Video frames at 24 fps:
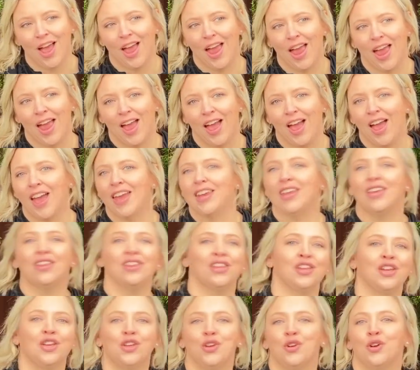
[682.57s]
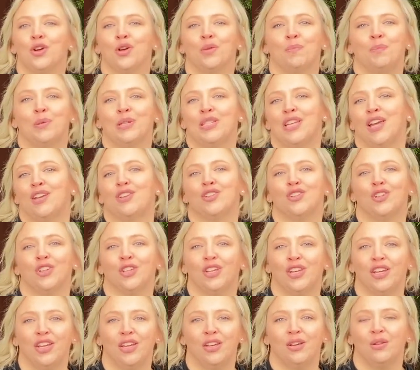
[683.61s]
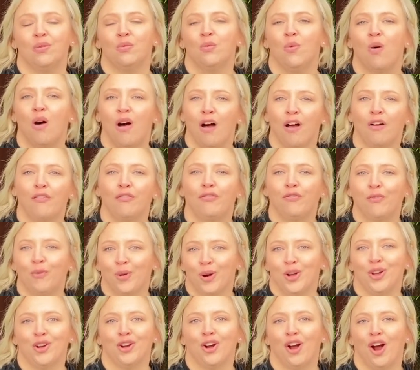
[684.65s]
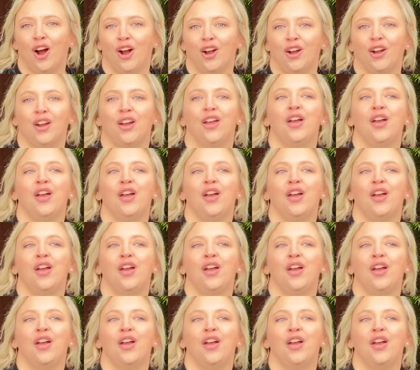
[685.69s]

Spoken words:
and anything you could potentially want for your garden.